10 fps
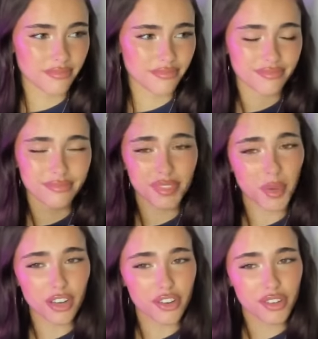so
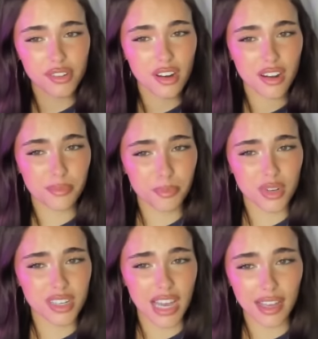I just try to
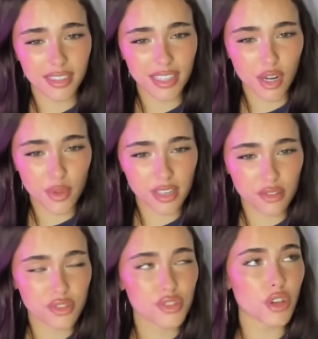pretend. I know this sounds
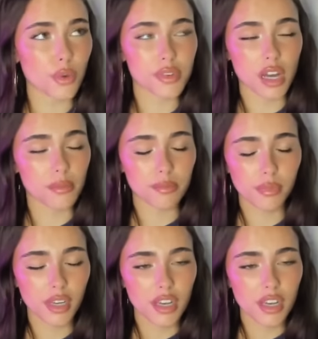so dumb,